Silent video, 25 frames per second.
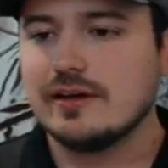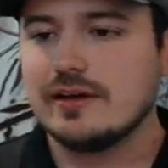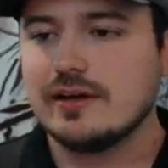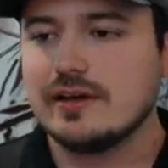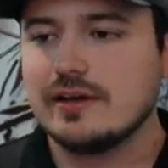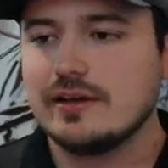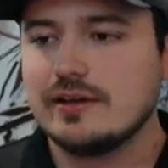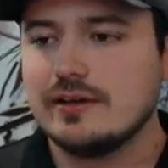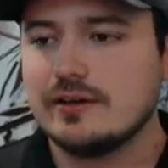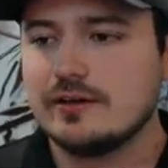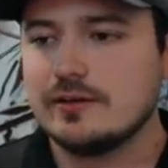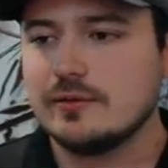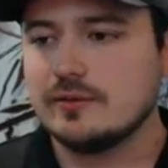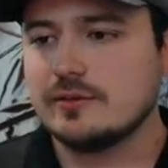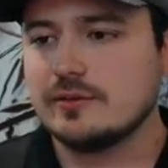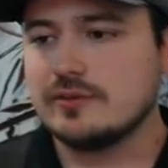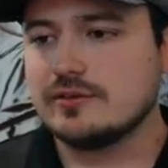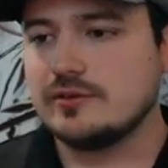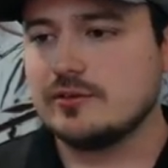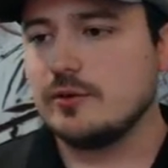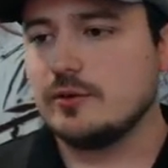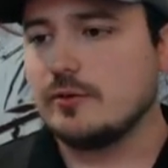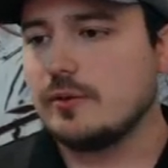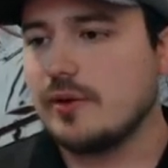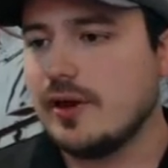you know, and
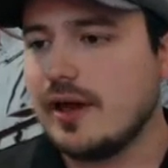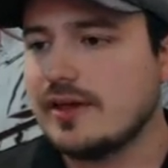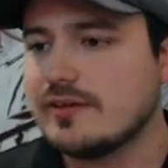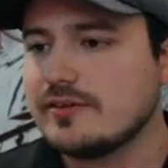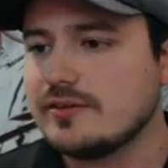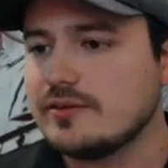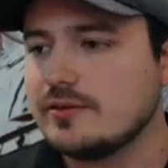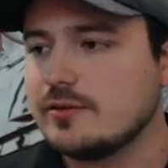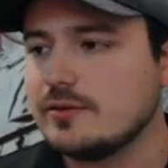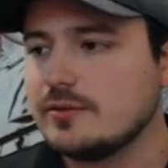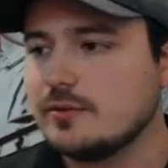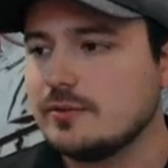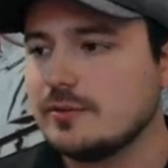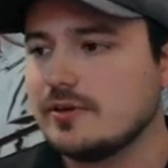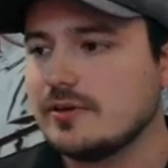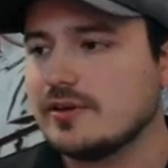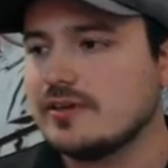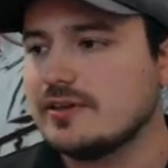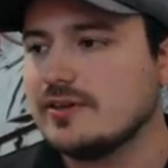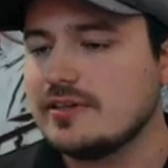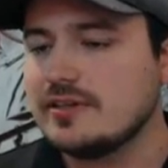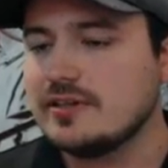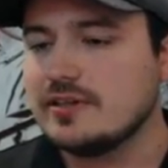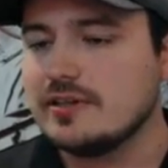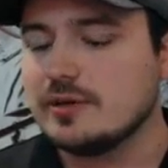so as you
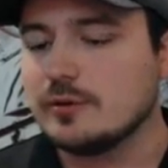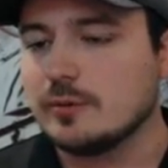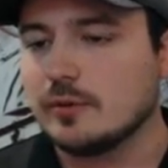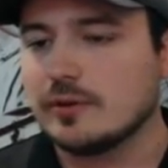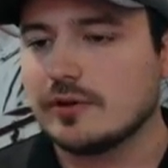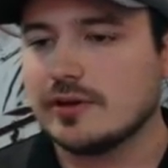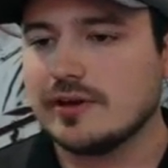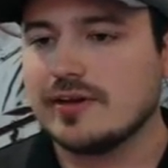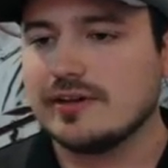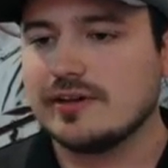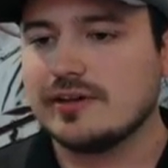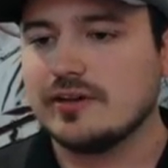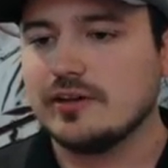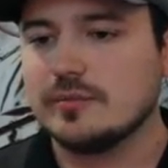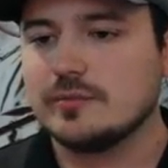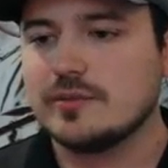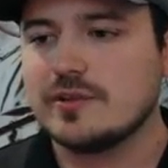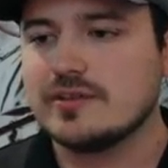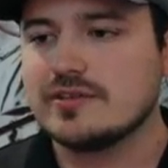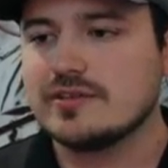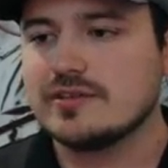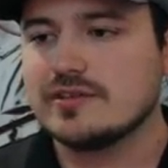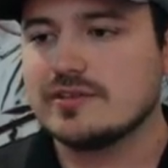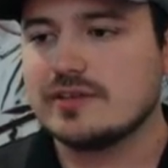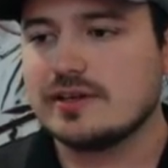continue to work on guild
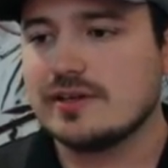missions,